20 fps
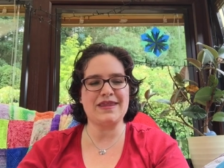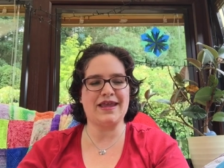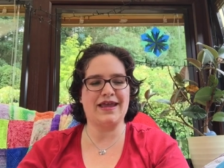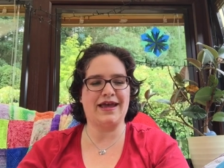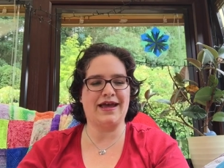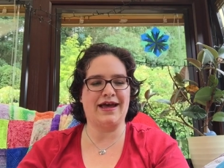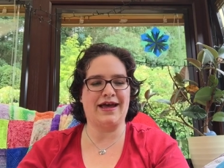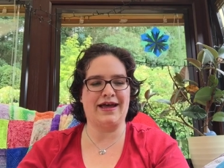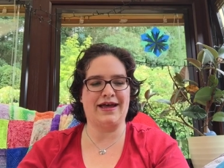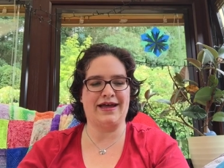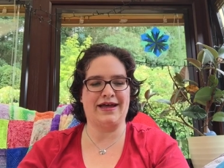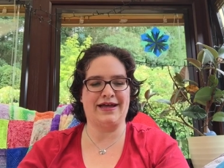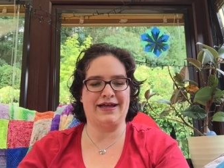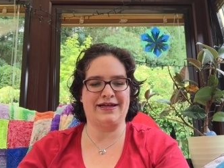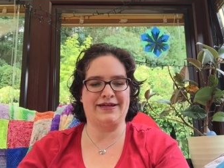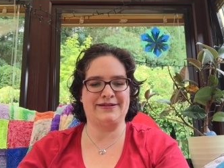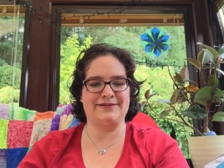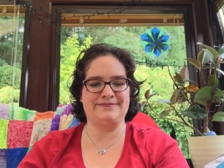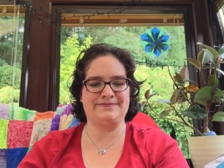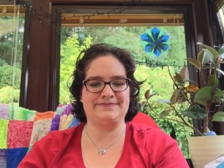
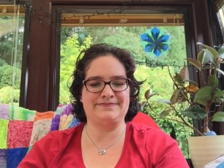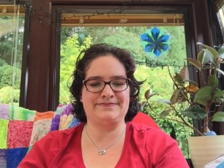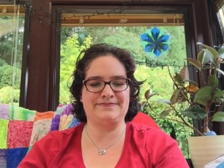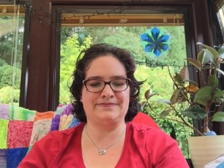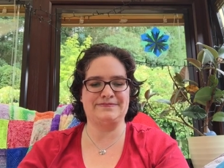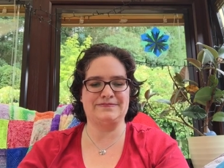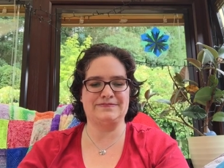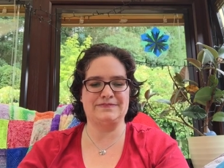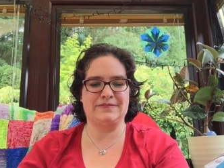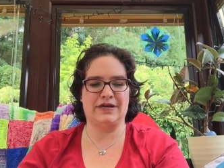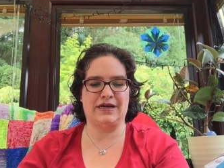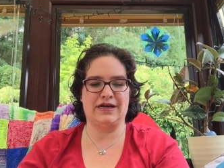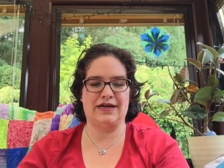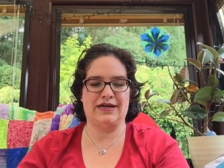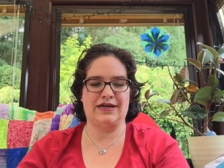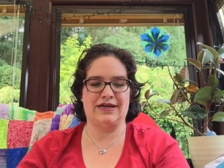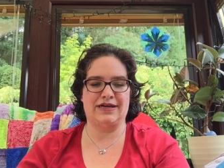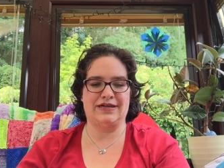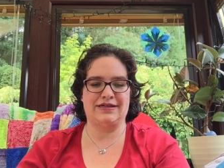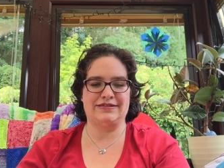
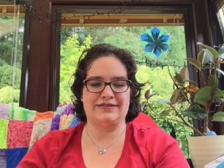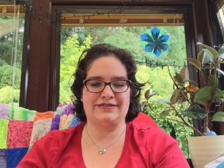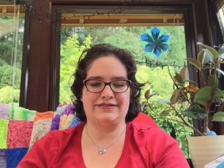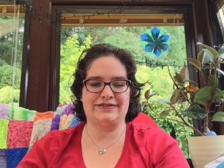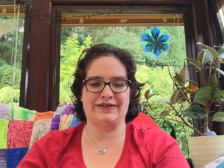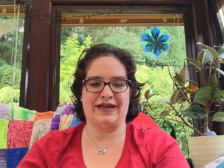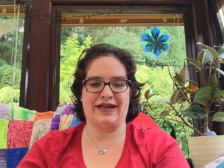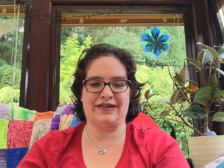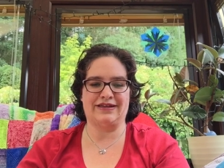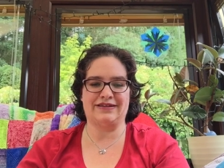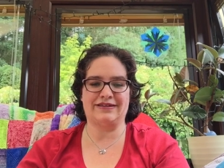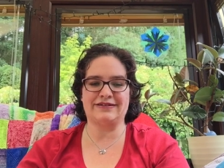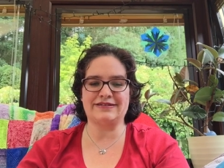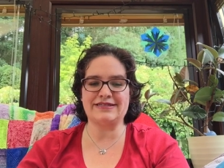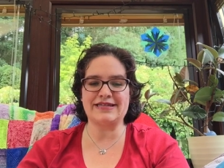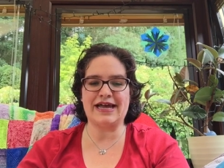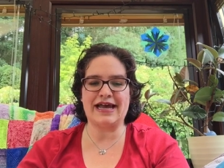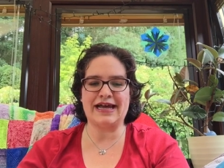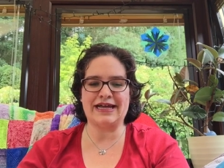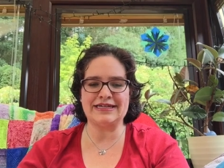So yeah, there's
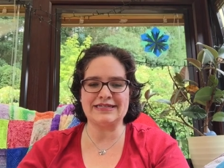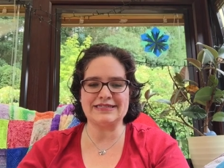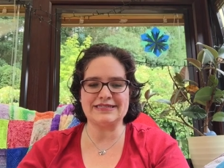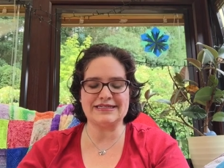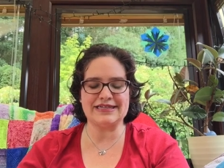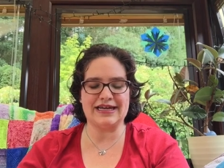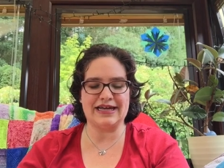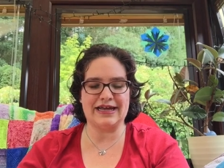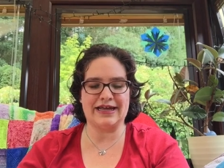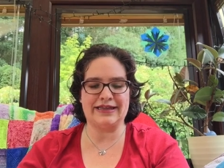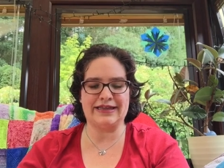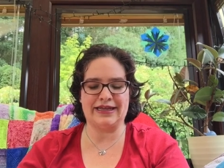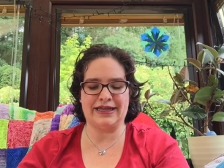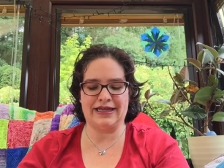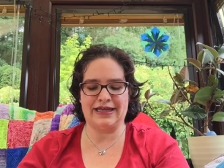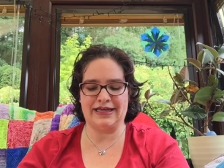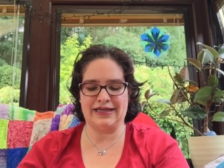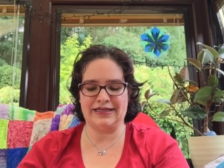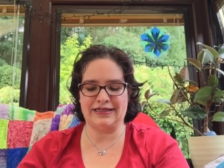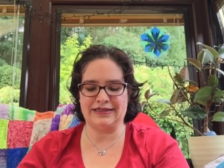that, and
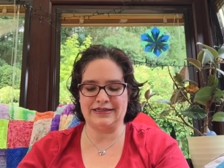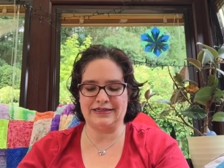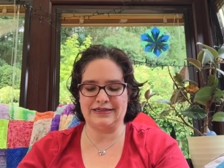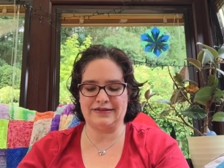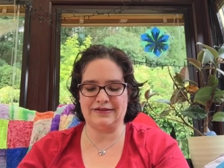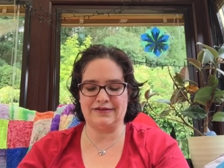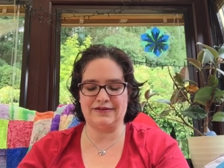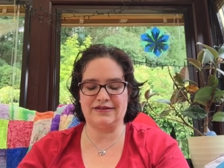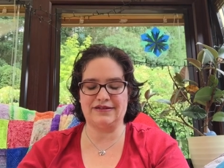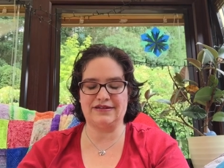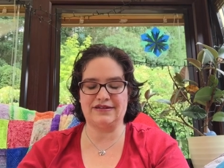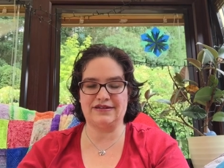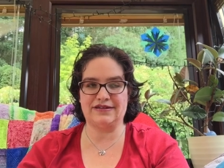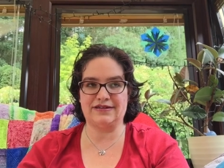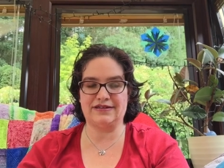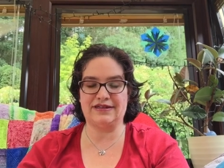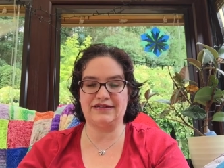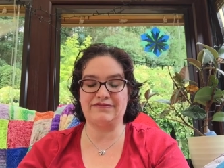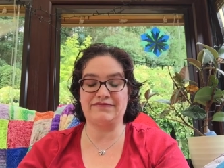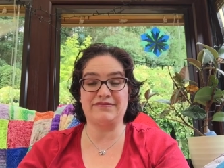then
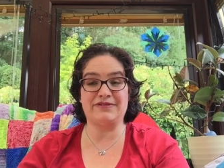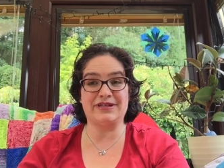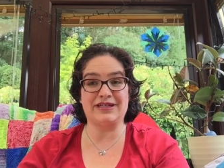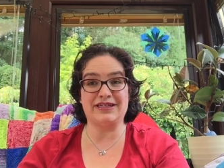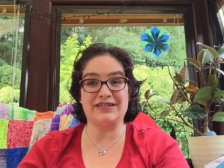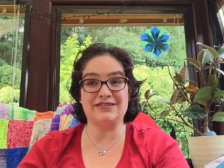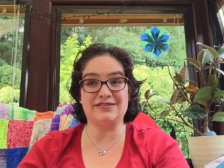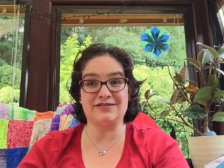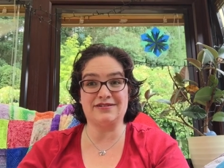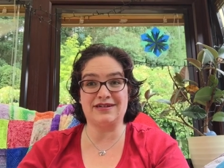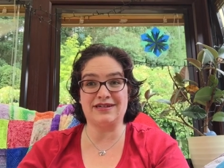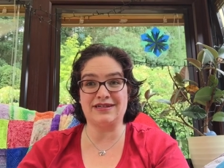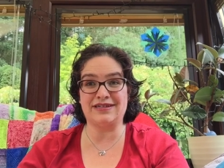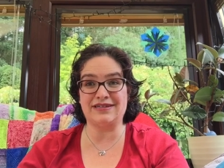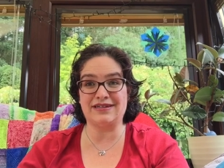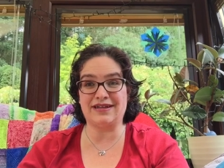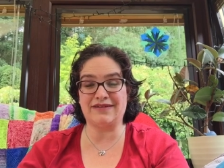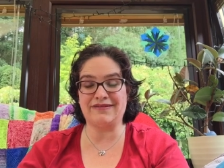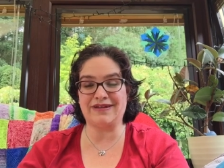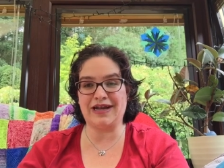they've really enjoyed.
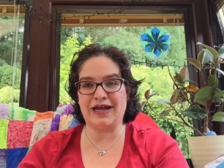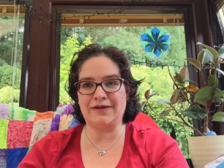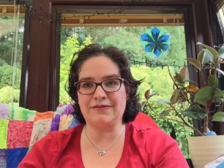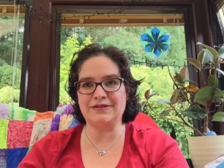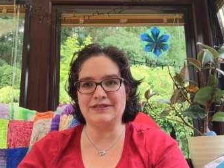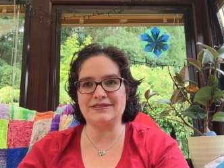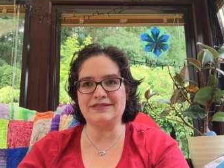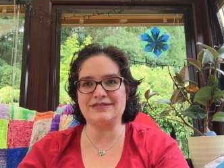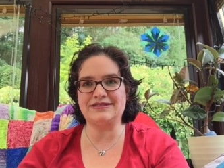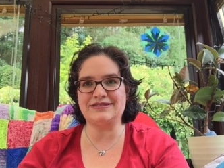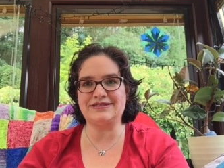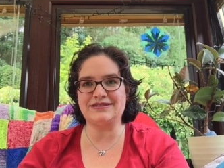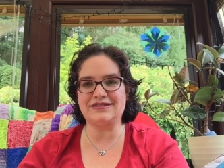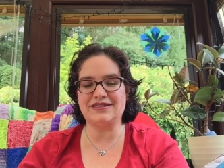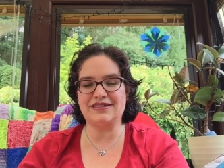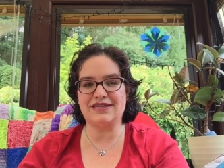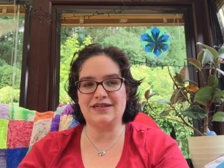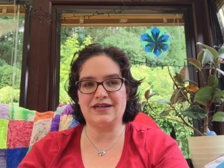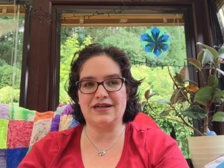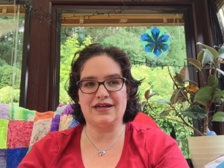I mean, I was
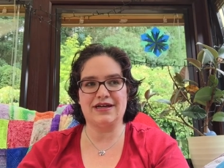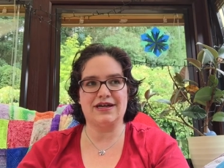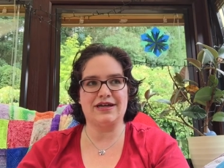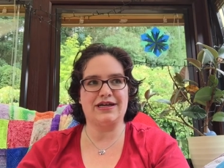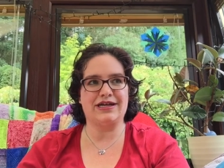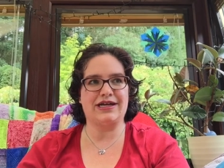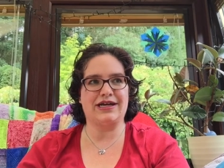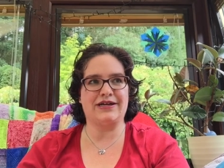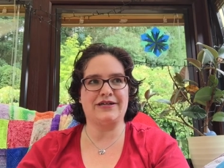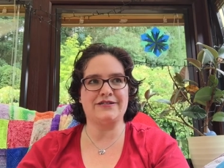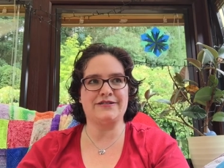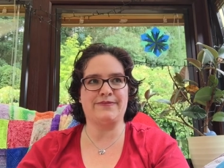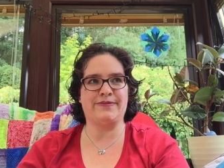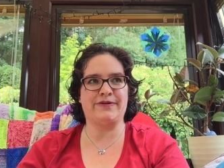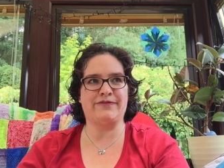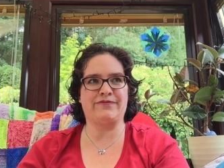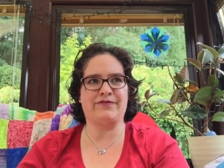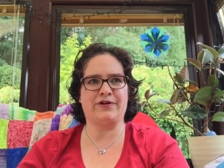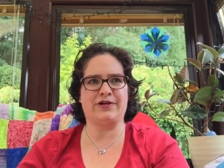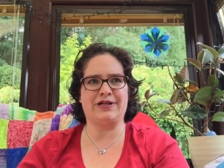a
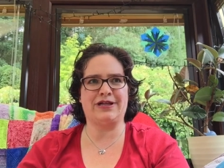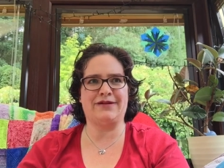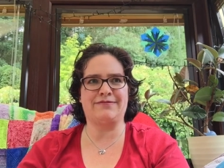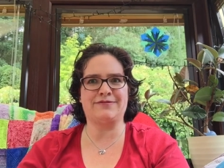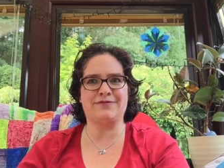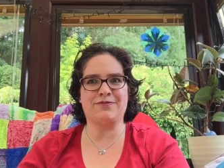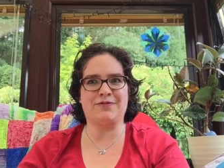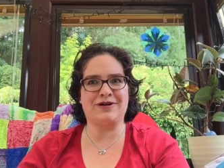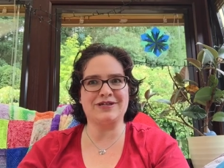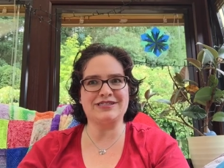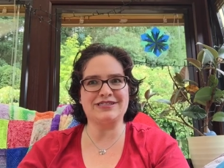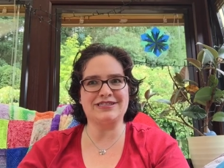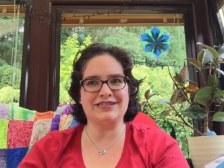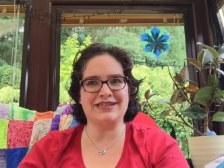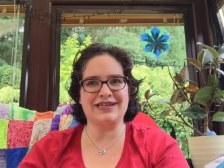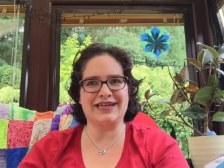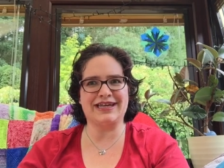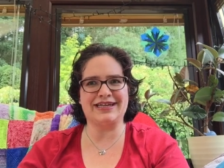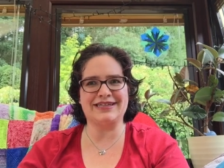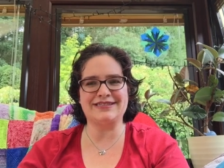bit verklempt watching the
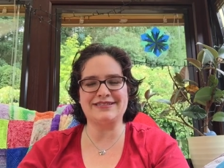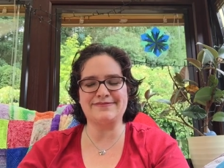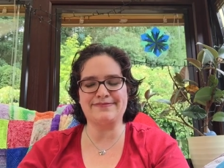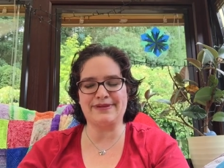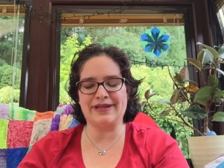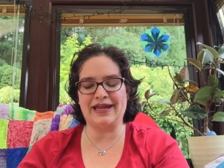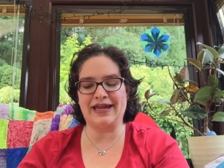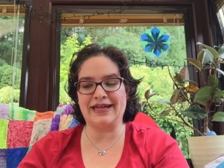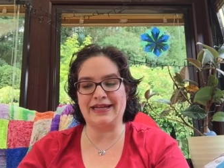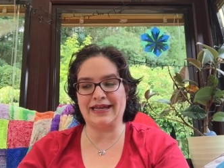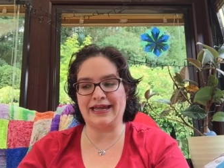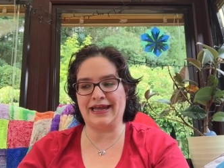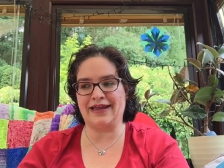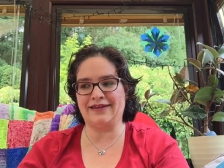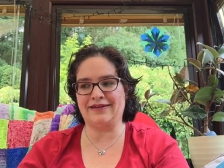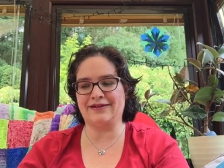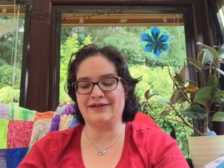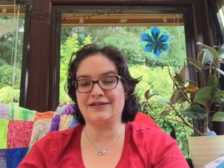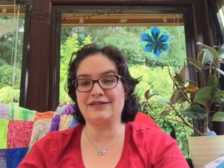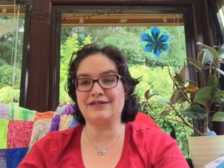kids play
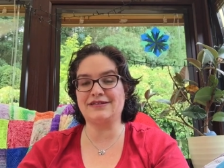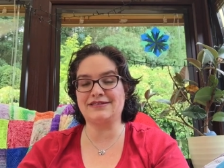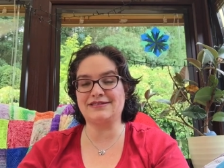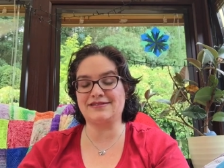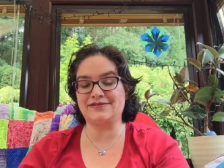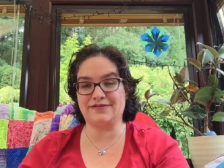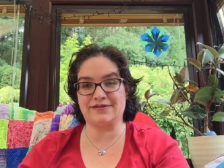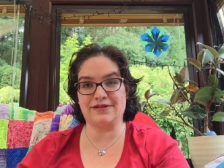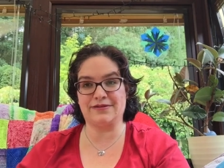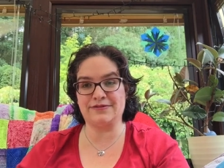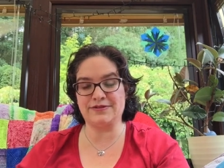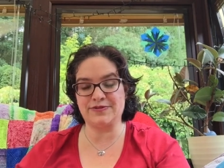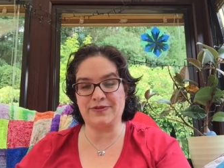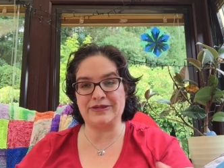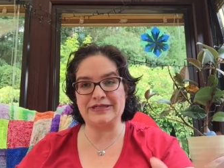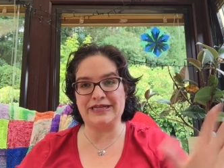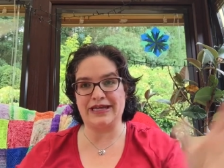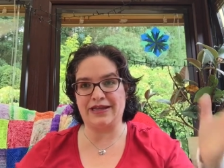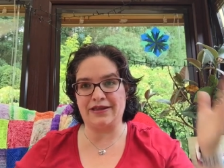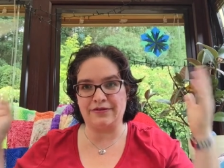together because it was one
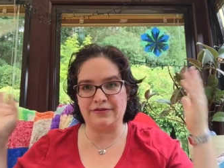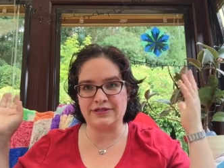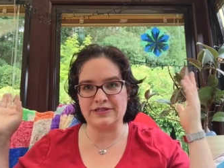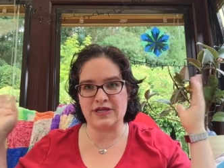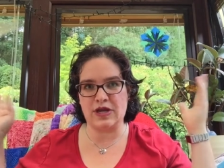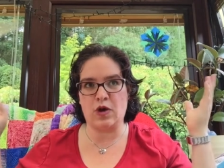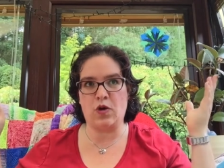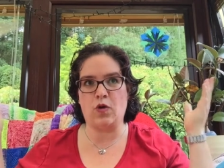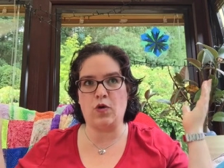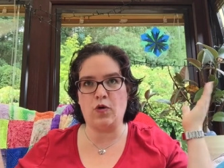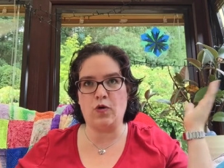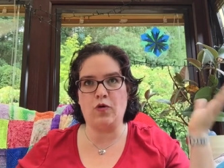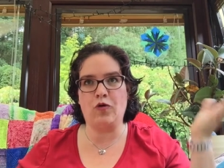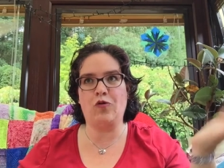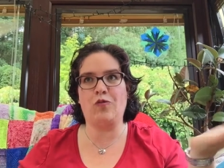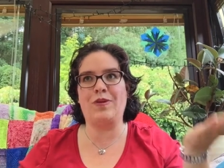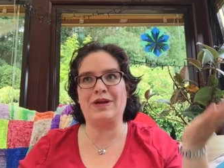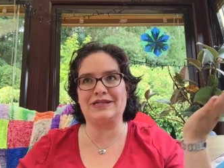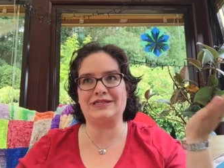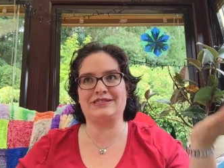day there was a whole
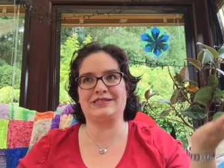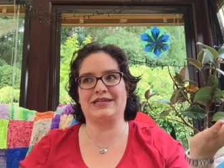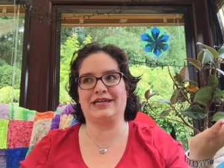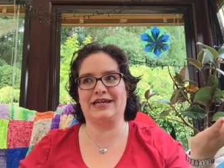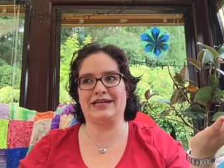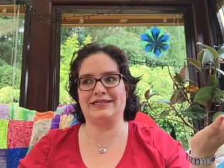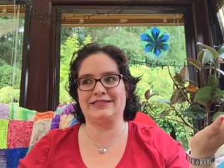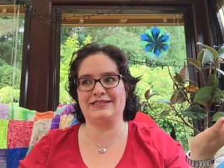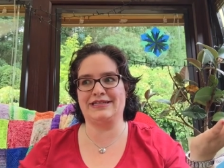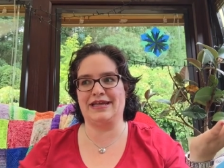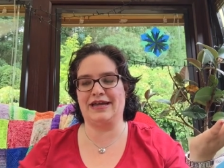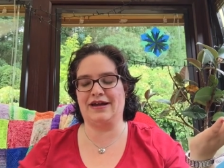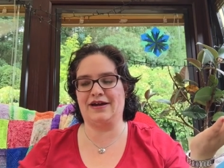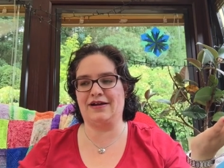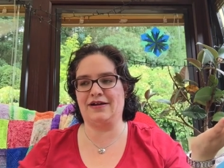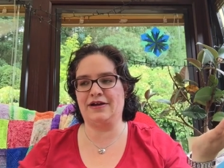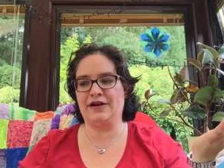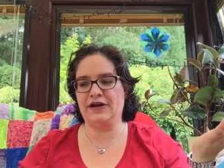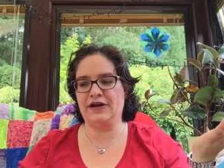bunch of kids there.